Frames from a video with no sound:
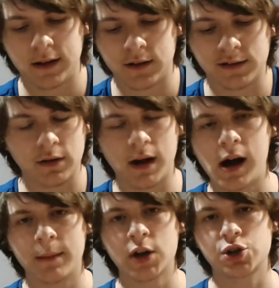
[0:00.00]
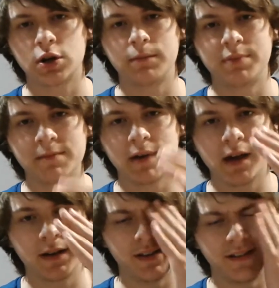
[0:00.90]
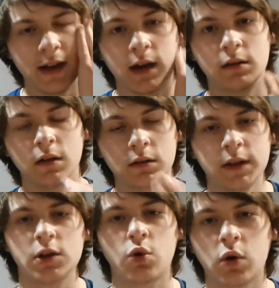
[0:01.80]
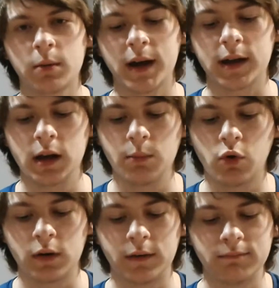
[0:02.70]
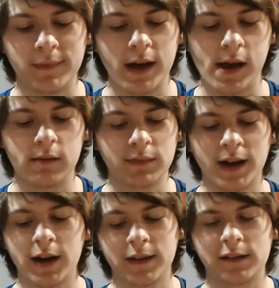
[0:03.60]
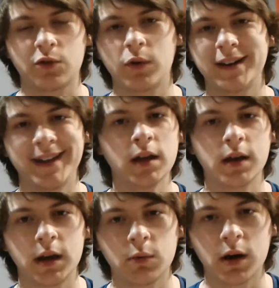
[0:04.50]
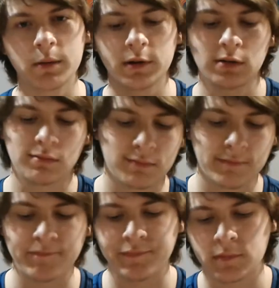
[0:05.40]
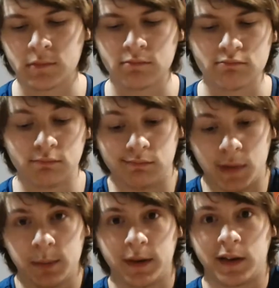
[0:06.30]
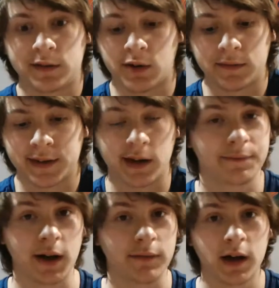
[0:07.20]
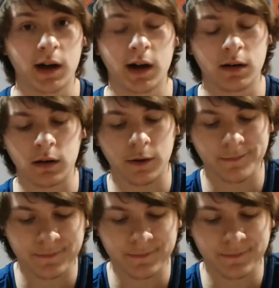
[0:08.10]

So I'm not sure Big Ben is that elite quarterback anymore and guy that's going to get you anywhere, but maybe they still have a top 5. I don't know.